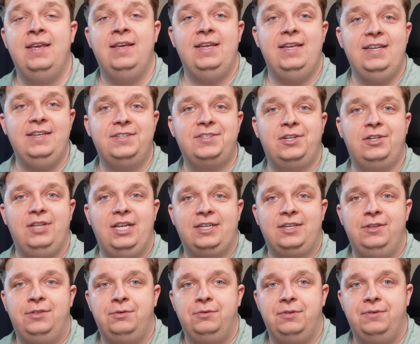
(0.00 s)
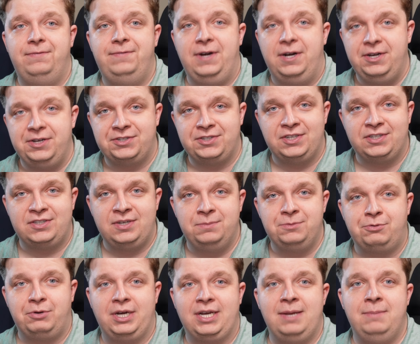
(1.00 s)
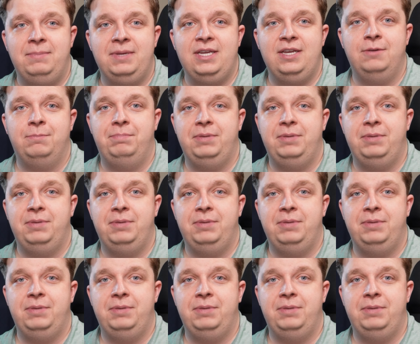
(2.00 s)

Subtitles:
is collected through the various systems where it can be